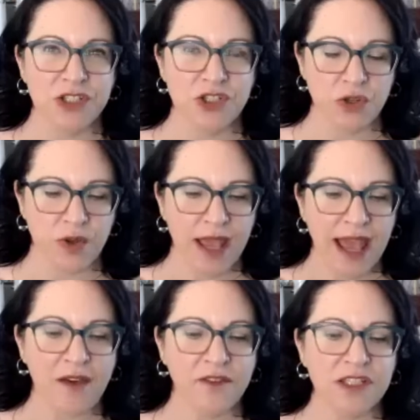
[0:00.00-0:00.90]
to
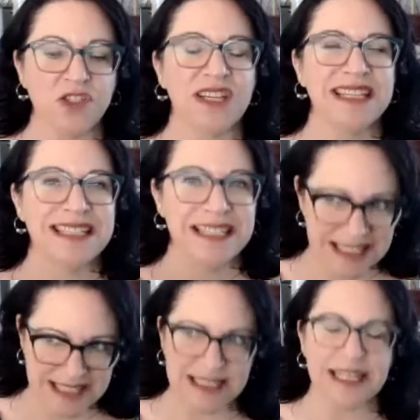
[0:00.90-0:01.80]
having to
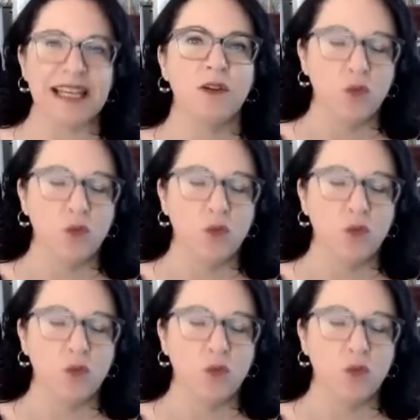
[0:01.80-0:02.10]
consistently